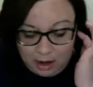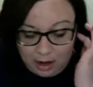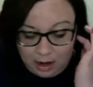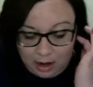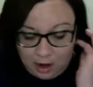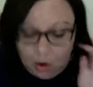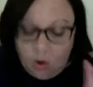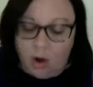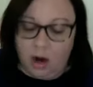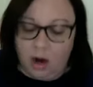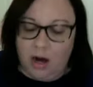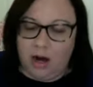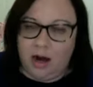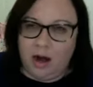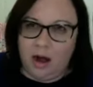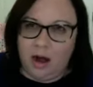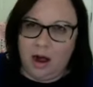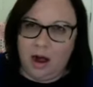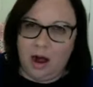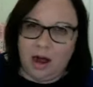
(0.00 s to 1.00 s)
or
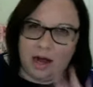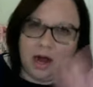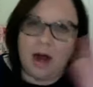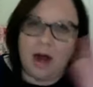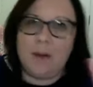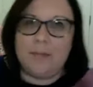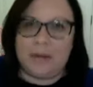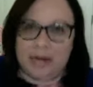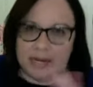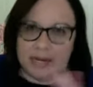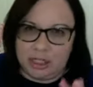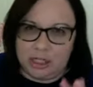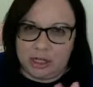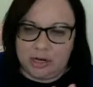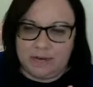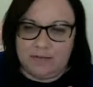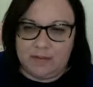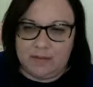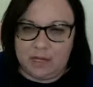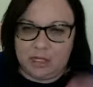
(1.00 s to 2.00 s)
a combination
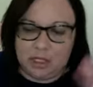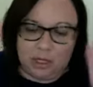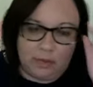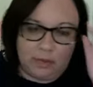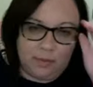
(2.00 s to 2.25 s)
of the two.